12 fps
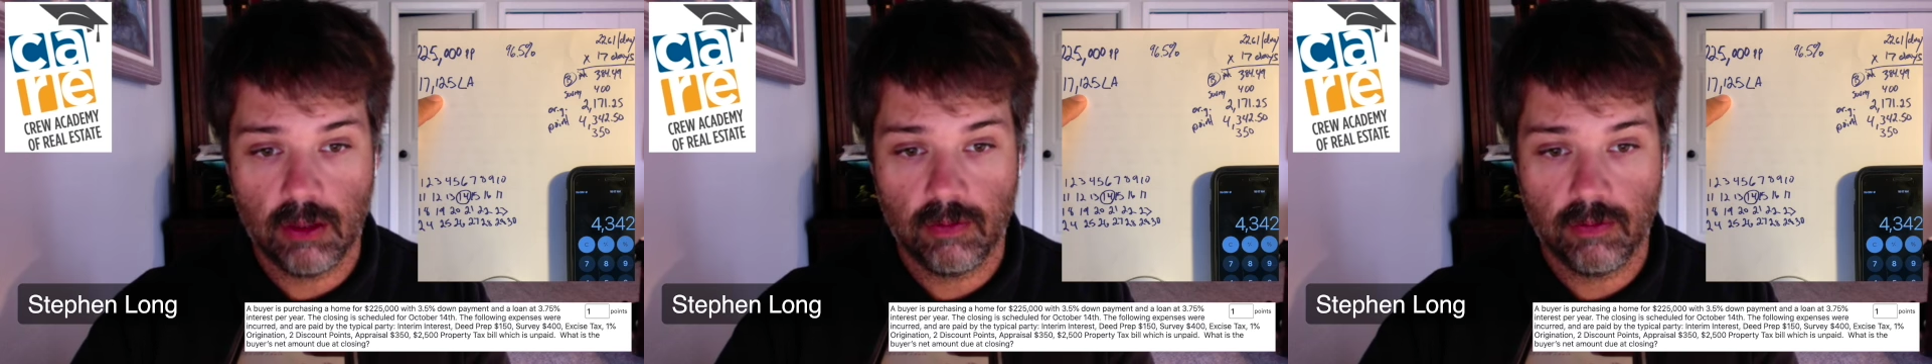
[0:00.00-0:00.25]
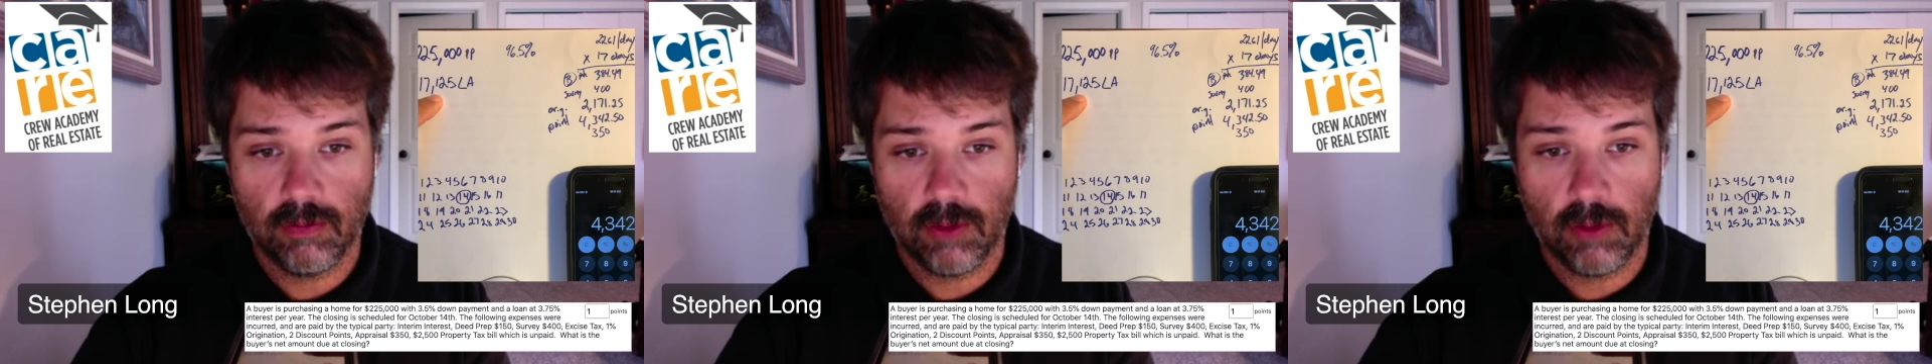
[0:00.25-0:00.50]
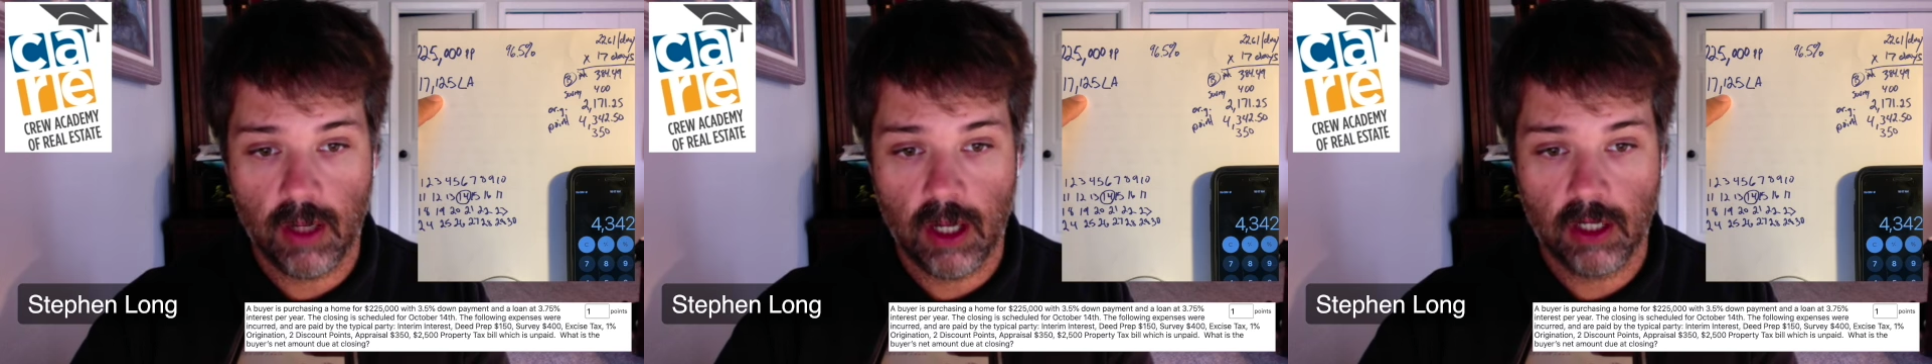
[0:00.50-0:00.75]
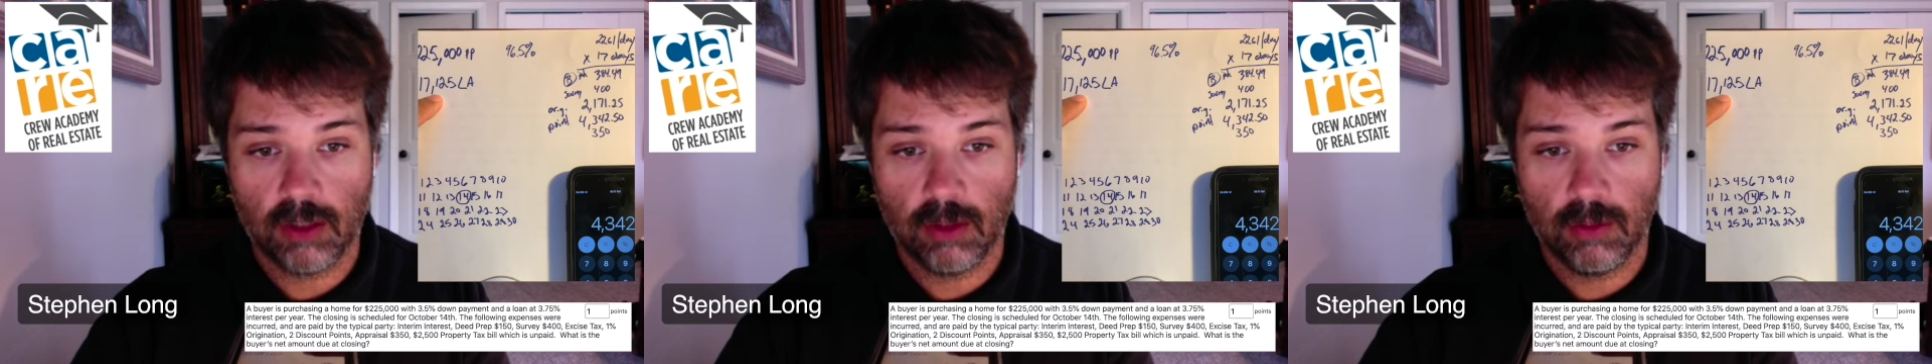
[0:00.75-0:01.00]
from
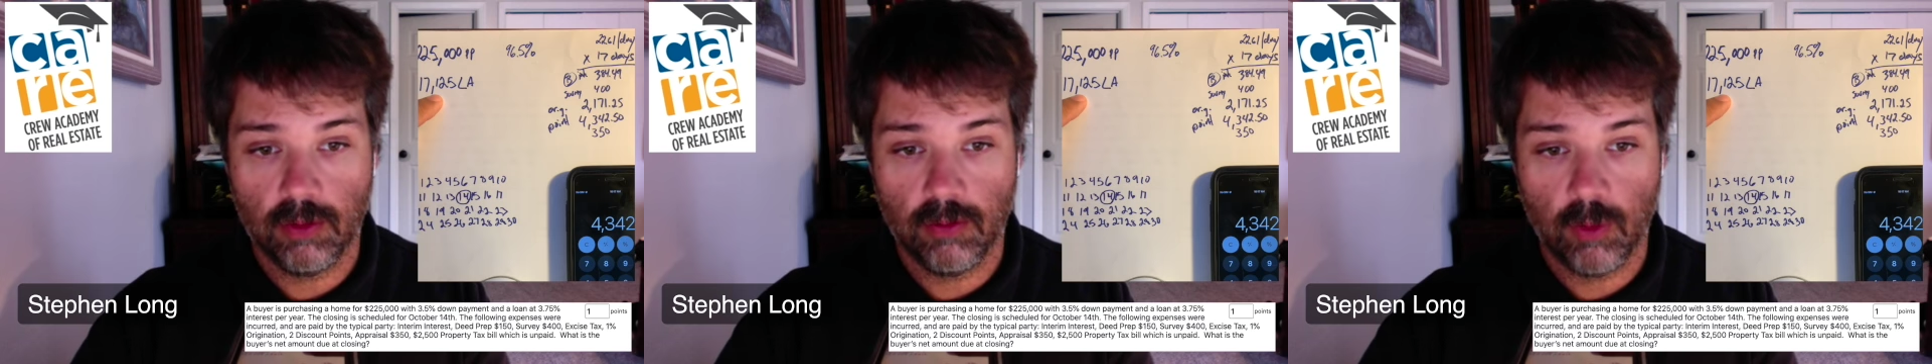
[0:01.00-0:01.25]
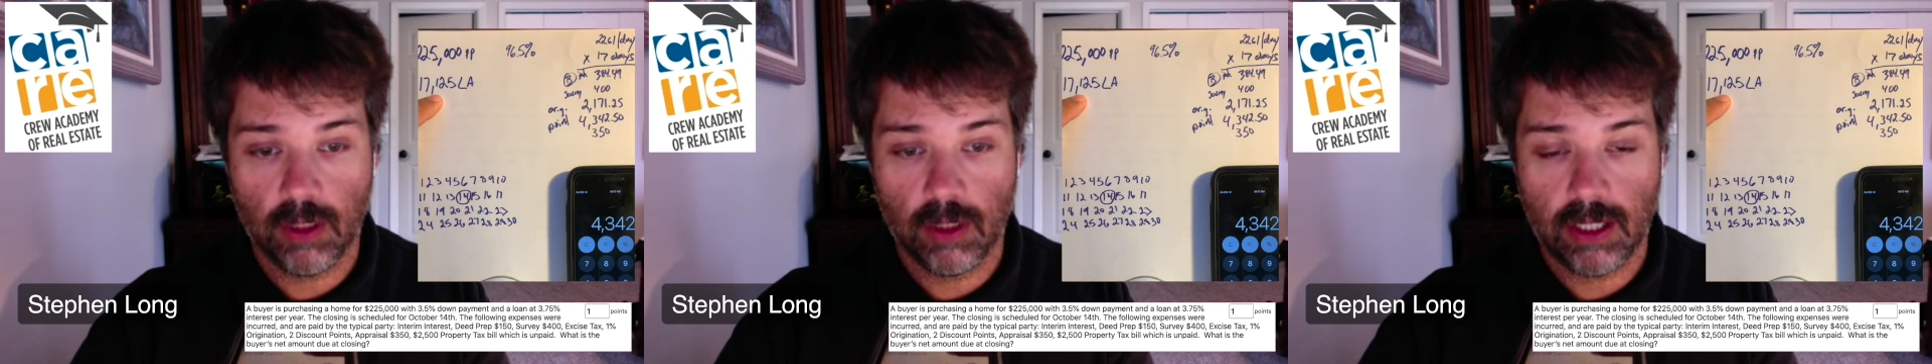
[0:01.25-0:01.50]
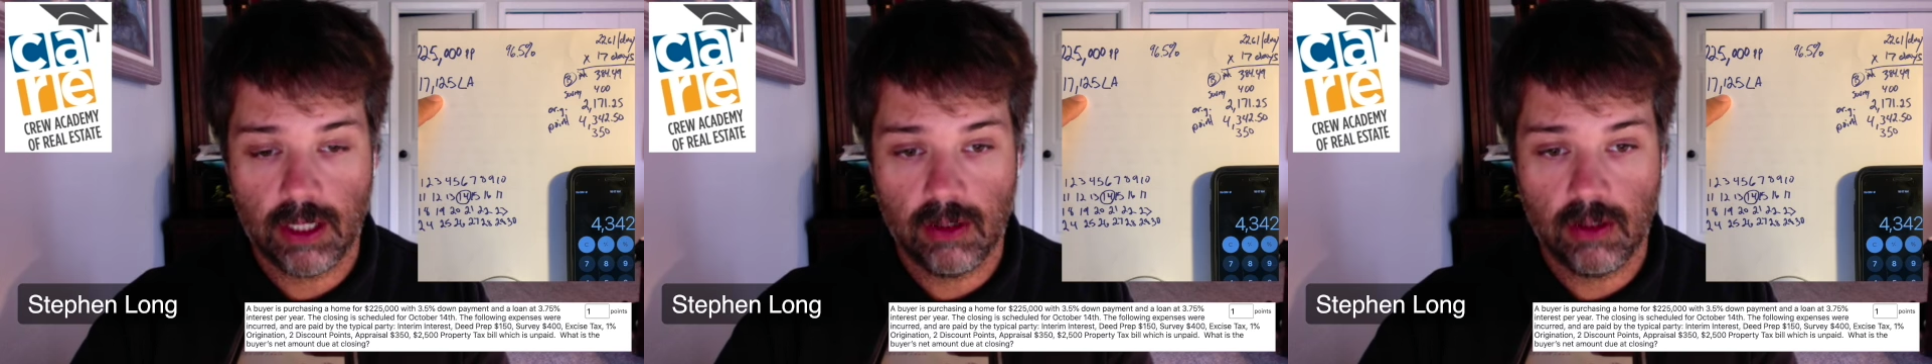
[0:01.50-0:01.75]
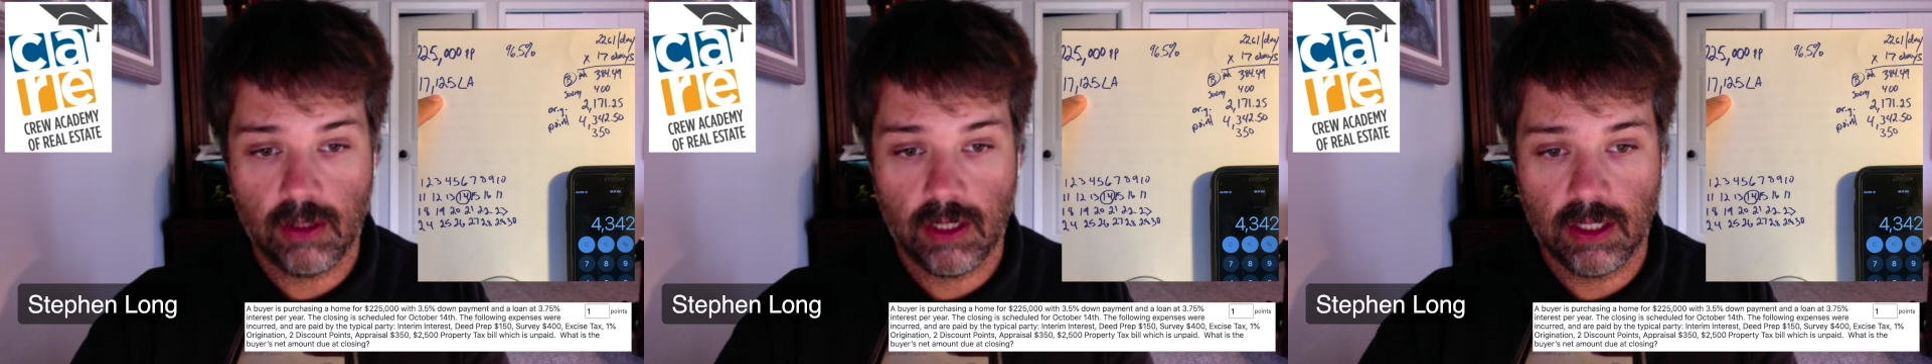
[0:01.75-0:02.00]
October 14th to
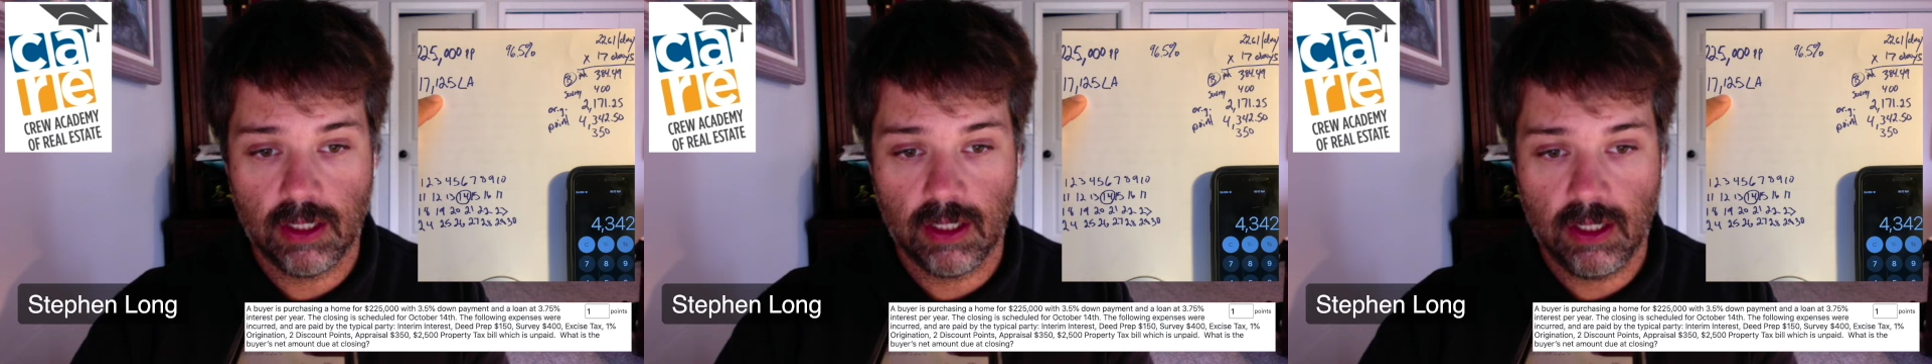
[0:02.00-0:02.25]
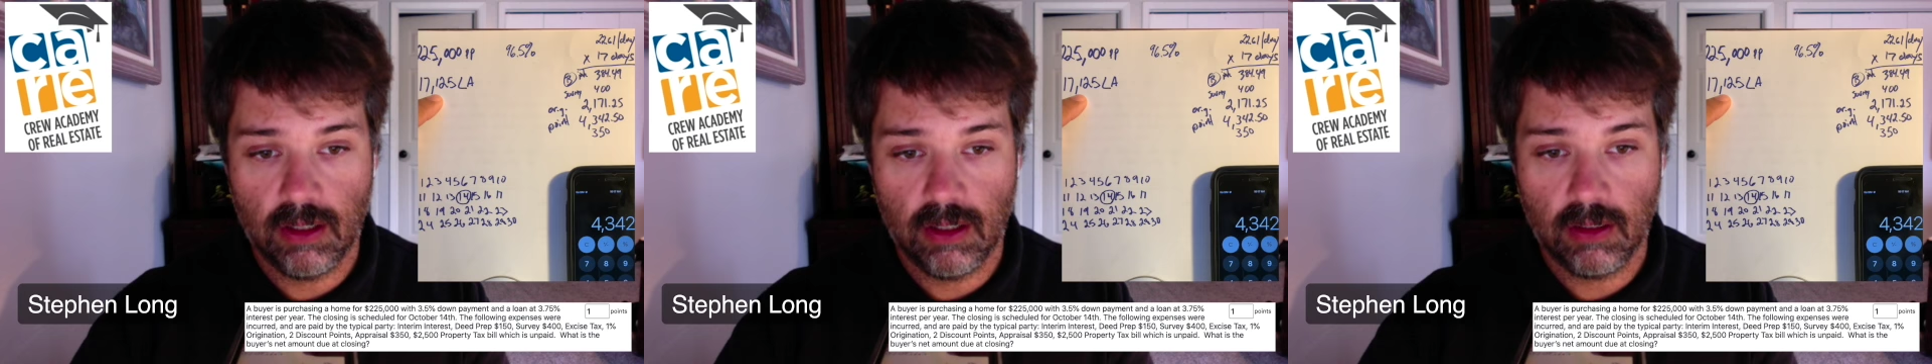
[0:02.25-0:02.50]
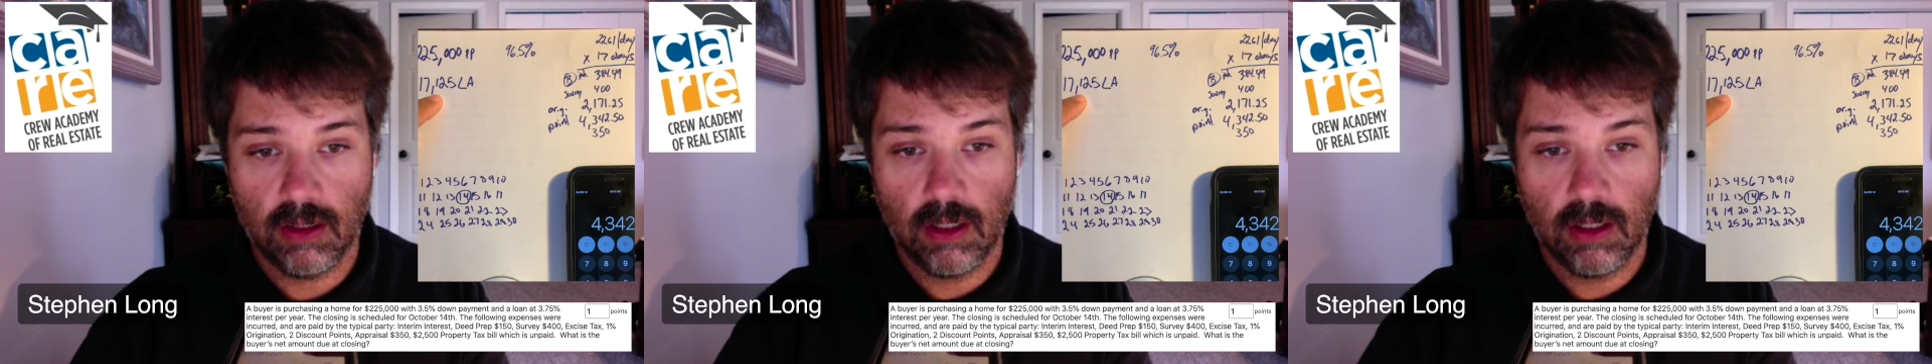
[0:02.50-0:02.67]
the end of the year,